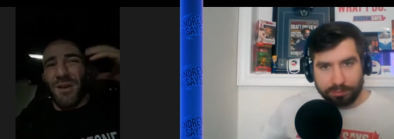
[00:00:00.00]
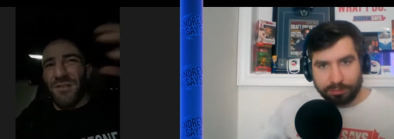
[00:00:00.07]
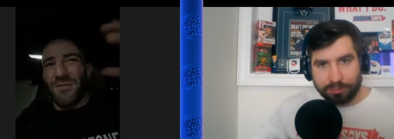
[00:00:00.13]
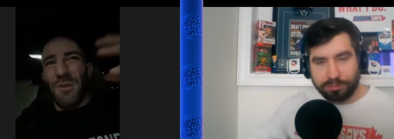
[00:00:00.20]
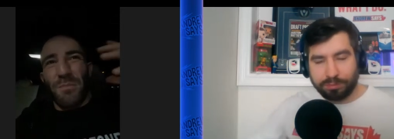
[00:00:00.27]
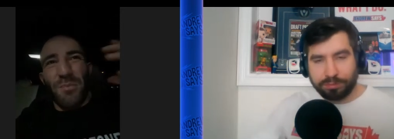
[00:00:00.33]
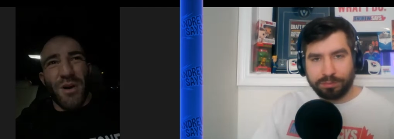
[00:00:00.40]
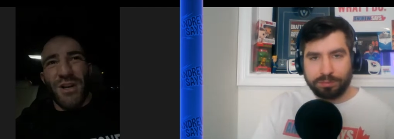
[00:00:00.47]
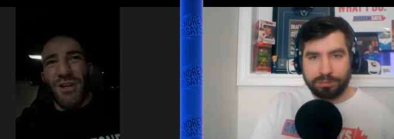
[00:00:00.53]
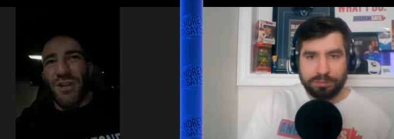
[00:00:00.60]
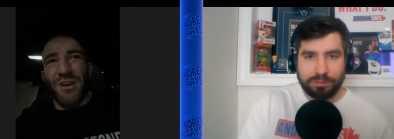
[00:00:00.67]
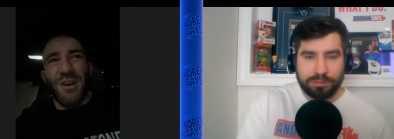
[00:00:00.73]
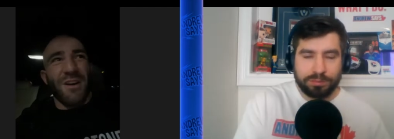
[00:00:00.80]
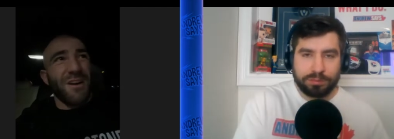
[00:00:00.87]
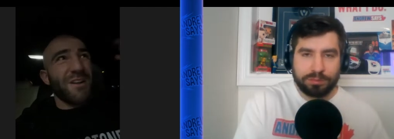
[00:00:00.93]
Speaker 1: because of the
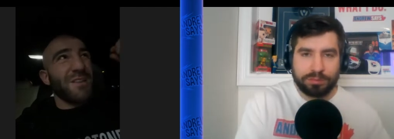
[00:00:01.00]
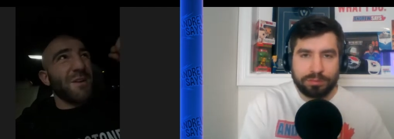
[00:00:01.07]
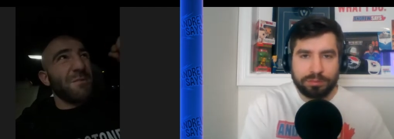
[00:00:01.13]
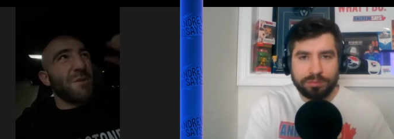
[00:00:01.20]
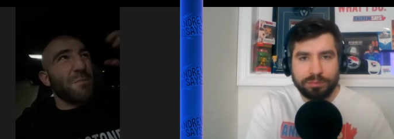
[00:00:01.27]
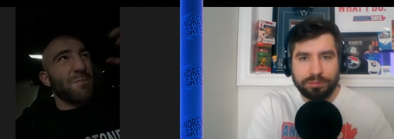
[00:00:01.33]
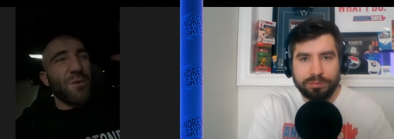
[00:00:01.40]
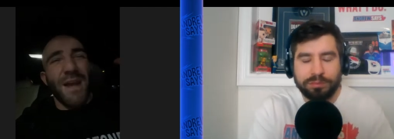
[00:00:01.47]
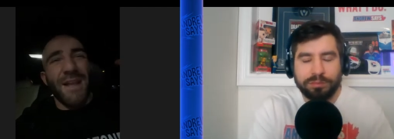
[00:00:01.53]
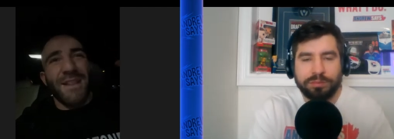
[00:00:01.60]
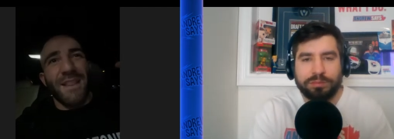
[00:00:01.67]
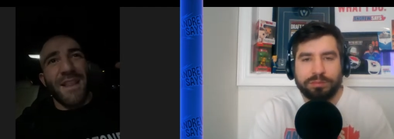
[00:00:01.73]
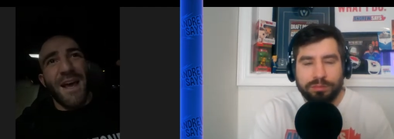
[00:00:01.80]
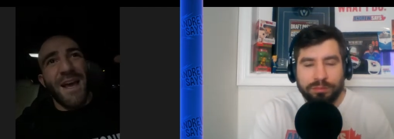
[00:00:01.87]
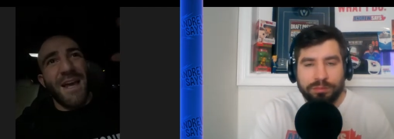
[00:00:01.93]
pressure, the
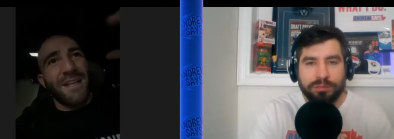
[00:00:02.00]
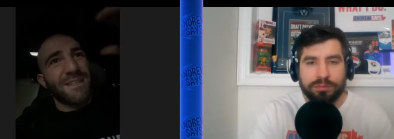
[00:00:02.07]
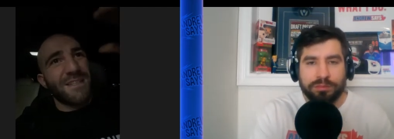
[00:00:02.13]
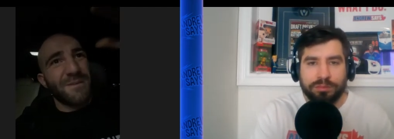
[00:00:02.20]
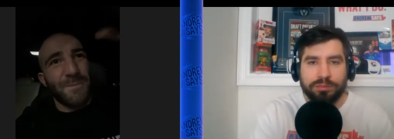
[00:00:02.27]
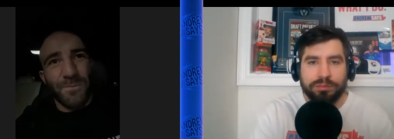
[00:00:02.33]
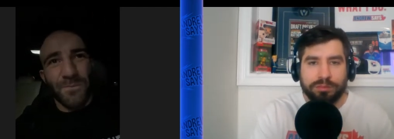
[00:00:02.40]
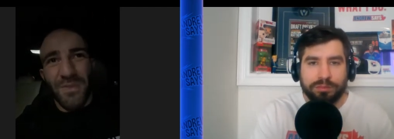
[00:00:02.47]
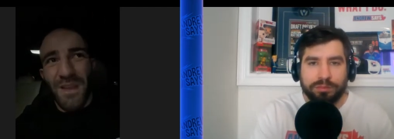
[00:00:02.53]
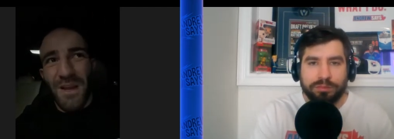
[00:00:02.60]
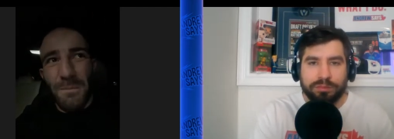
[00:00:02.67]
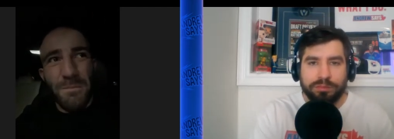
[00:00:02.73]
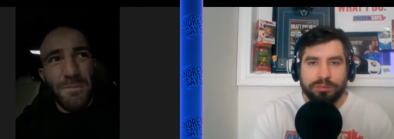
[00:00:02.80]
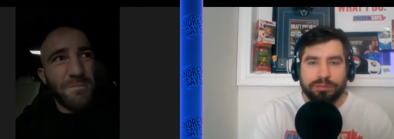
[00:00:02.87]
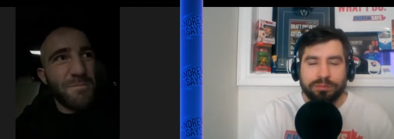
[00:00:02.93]
bright lights,
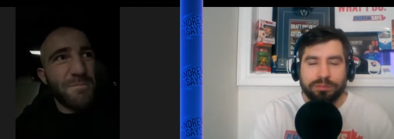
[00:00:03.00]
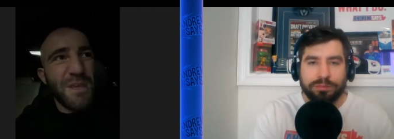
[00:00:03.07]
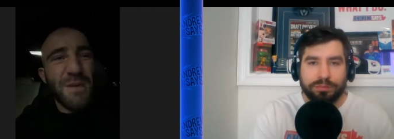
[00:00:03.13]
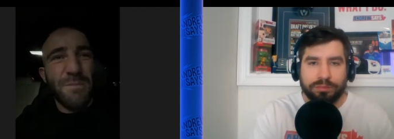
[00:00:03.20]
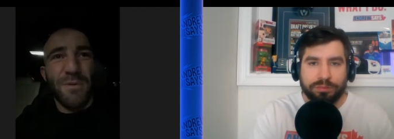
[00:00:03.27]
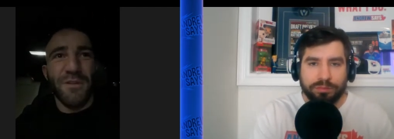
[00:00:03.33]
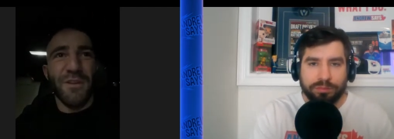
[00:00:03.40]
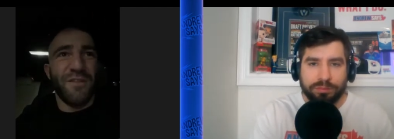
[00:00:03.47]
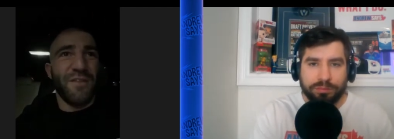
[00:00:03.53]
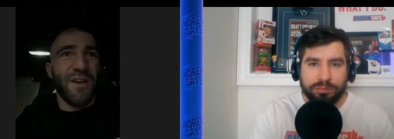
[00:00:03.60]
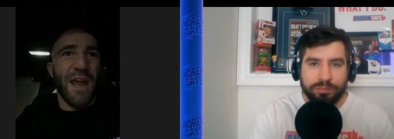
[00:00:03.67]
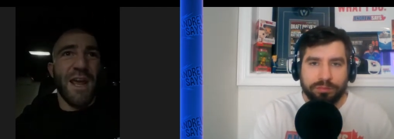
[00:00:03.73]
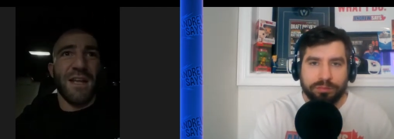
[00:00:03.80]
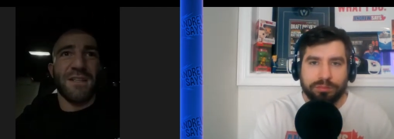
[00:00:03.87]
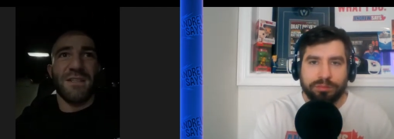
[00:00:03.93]
people, the
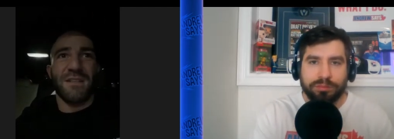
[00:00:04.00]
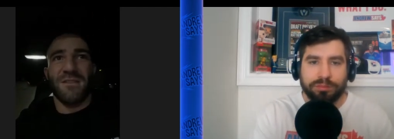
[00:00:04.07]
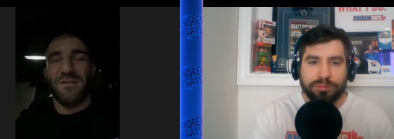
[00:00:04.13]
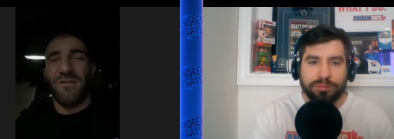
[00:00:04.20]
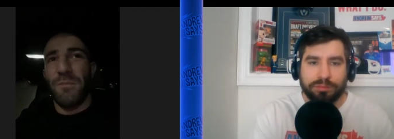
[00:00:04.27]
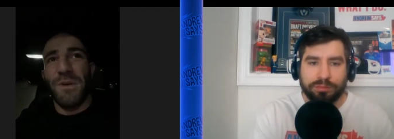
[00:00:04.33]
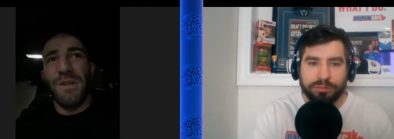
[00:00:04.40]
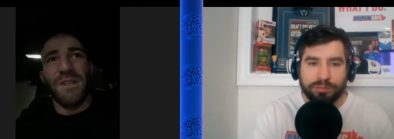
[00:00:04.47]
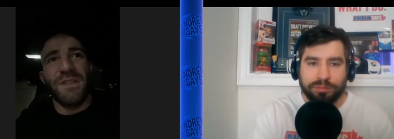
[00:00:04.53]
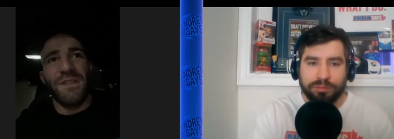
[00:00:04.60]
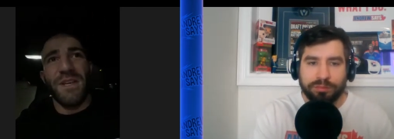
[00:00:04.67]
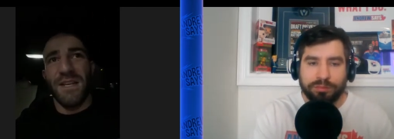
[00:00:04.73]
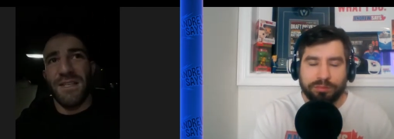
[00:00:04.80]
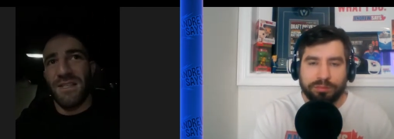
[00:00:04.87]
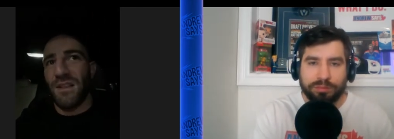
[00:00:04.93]
fans. Because for
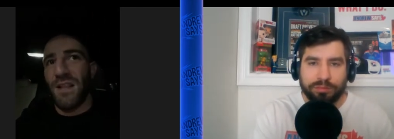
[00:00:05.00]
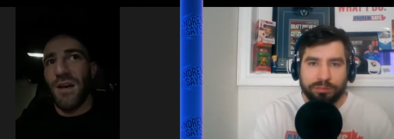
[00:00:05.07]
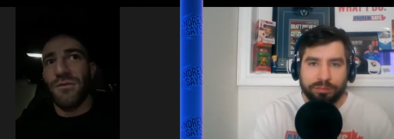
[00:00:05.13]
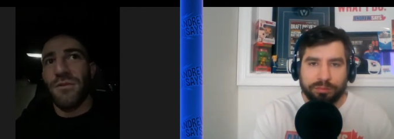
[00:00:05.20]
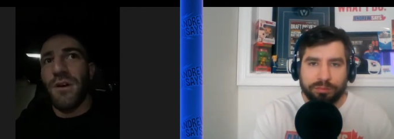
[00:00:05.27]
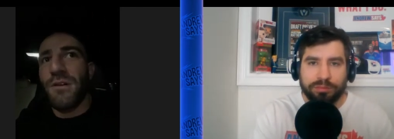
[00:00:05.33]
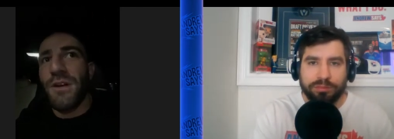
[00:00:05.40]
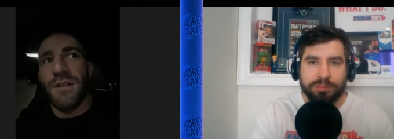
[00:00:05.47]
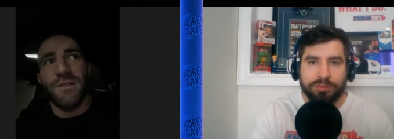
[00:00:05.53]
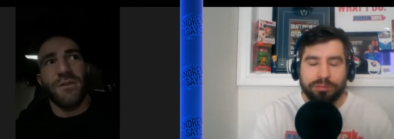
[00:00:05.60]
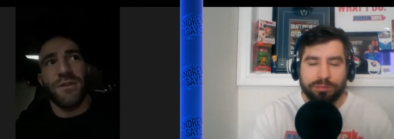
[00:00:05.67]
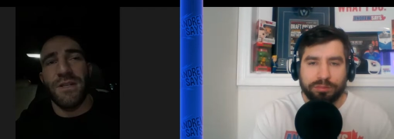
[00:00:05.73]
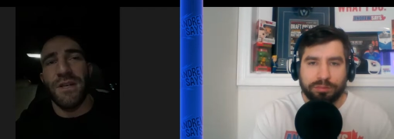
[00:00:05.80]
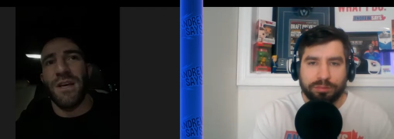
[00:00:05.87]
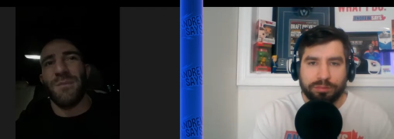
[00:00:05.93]
BTC, I sell out the arenas
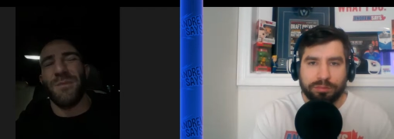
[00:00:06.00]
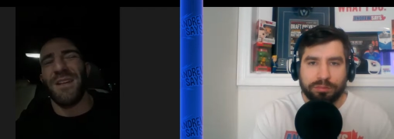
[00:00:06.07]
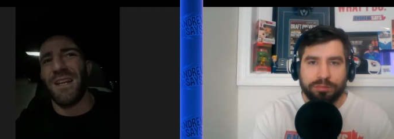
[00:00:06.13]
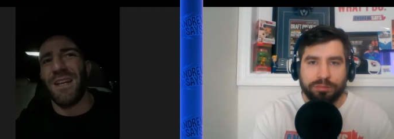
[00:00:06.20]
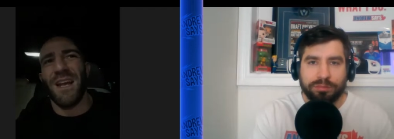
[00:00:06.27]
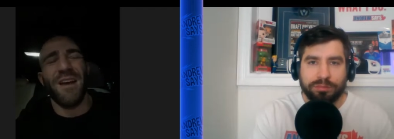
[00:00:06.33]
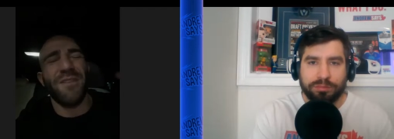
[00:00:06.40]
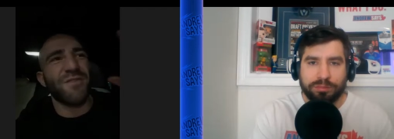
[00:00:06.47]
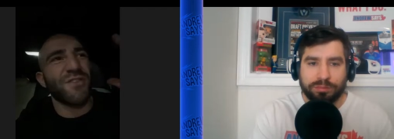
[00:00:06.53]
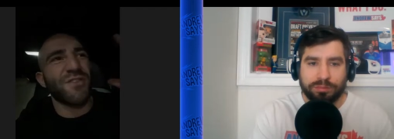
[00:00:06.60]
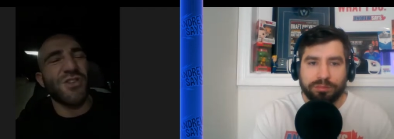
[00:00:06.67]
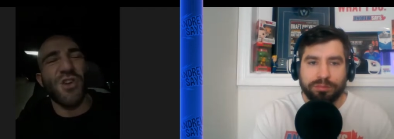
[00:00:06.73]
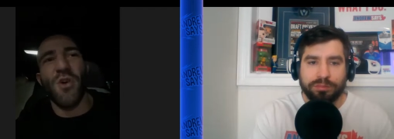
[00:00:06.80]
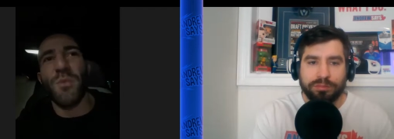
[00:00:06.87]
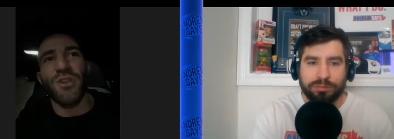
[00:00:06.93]
all the time, and I have
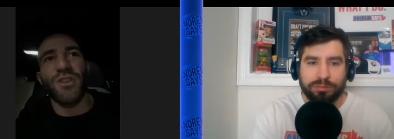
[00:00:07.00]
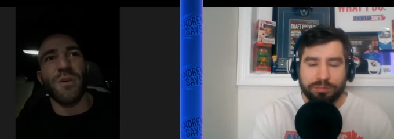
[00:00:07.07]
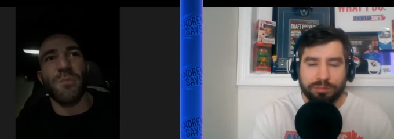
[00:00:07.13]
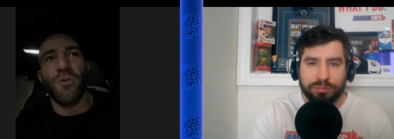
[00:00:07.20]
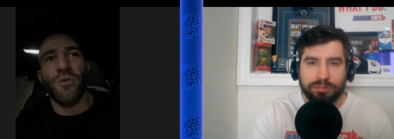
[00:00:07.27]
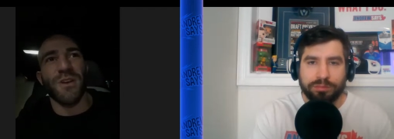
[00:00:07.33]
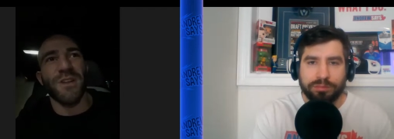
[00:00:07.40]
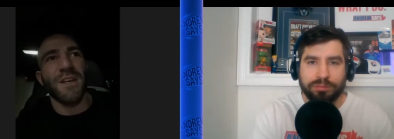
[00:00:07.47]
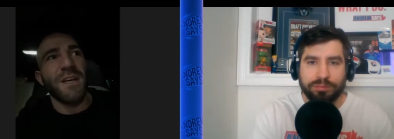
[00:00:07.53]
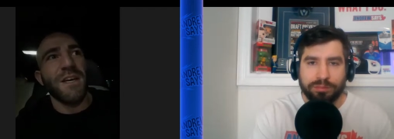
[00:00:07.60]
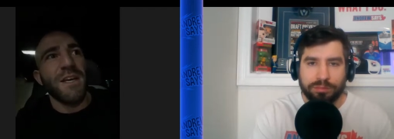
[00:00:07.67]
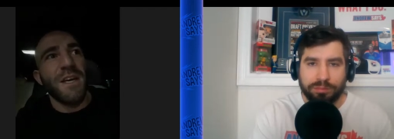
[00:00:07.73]
so much support.